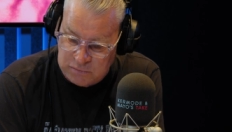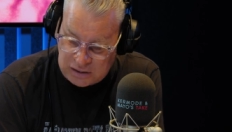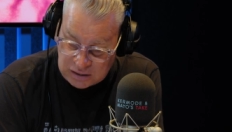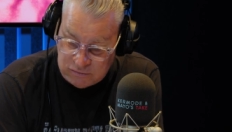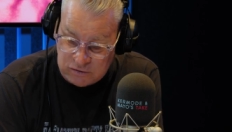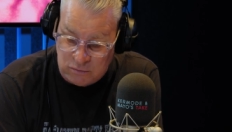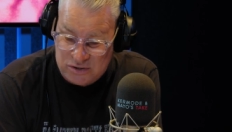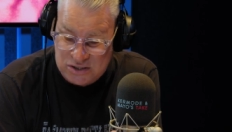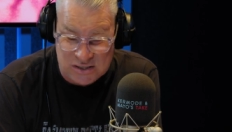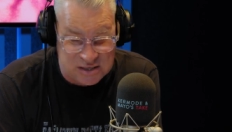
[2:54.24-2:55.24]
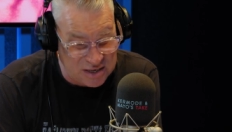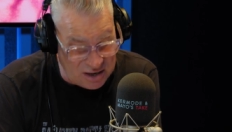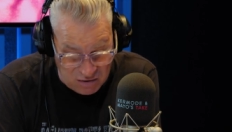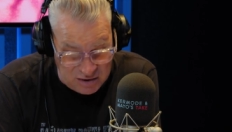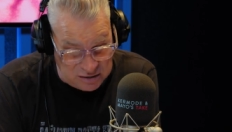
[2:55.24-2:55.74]
behavior, which is
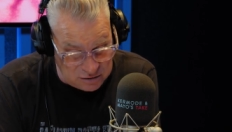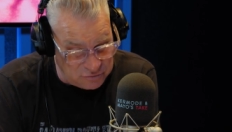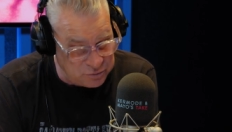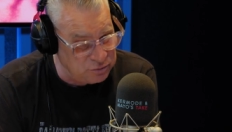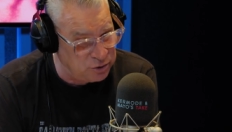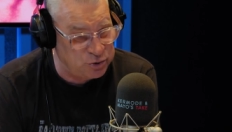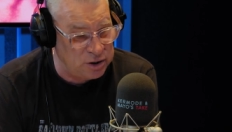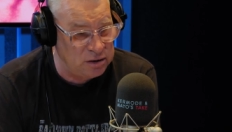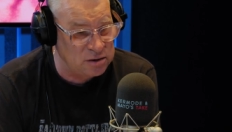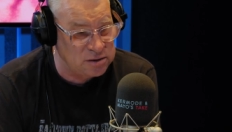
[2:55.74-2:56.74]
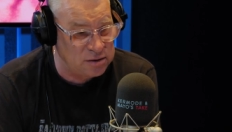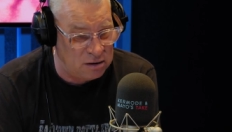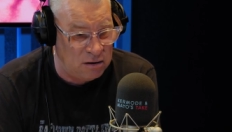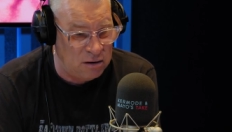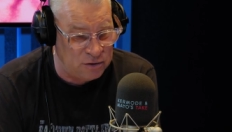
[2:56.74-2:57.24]
kind of the thing that's at the
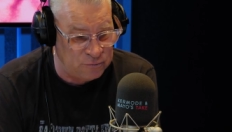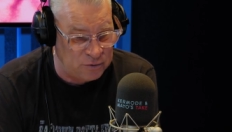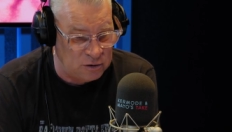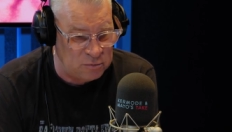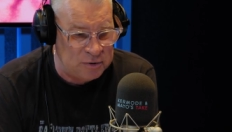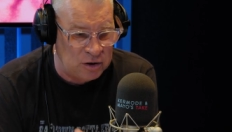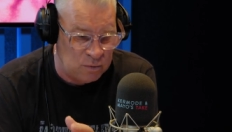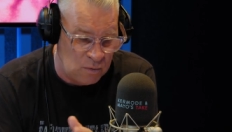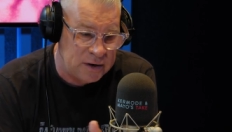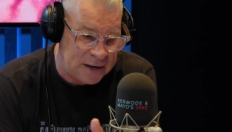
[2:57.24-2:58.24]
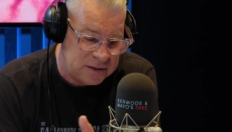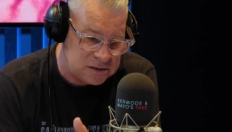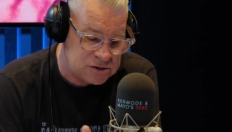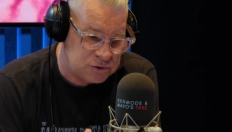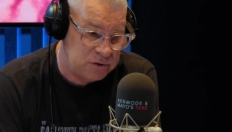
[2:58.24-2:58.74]
heart of the film. I mean, on the one hand,
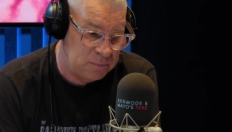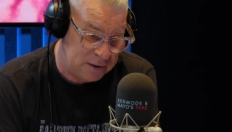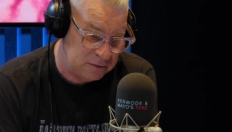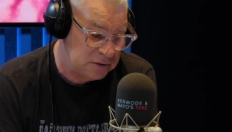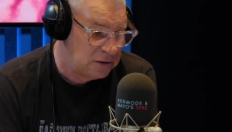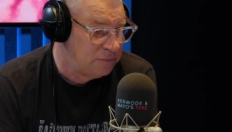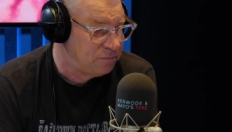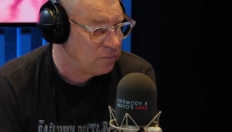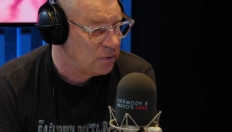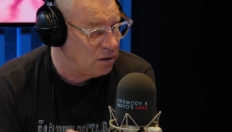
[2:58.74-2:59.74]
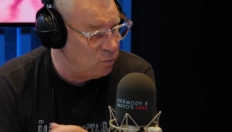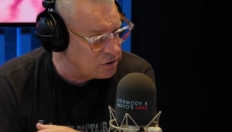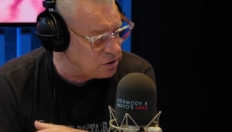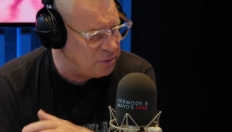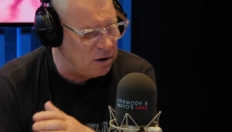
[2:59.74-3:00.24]
it's a story about a
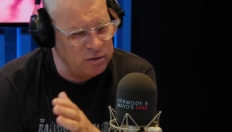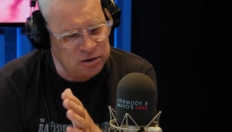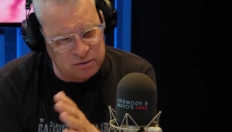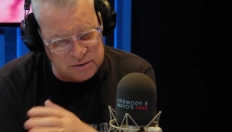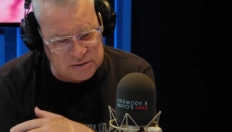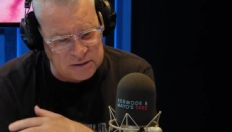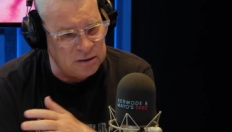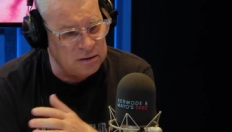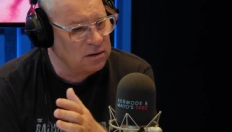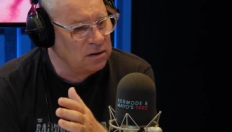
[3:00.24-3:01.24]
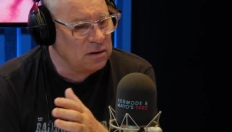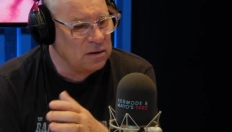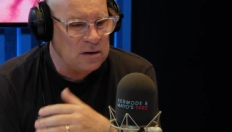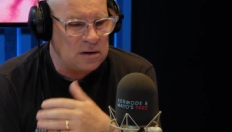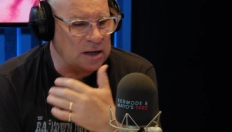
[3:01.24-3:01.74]
whistleblower, and you can see
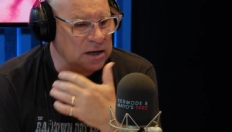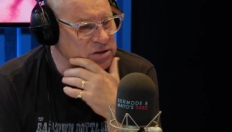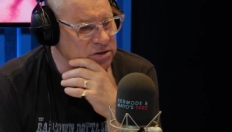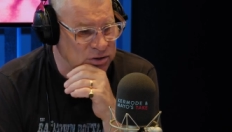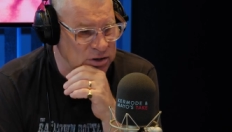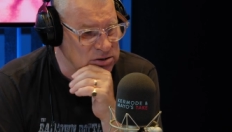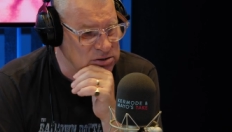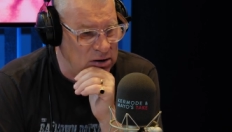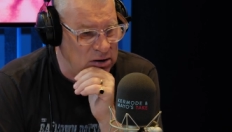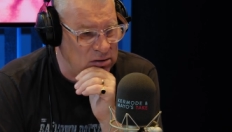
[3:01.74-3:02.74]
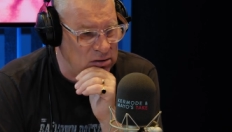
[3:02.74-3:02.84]
links to things like,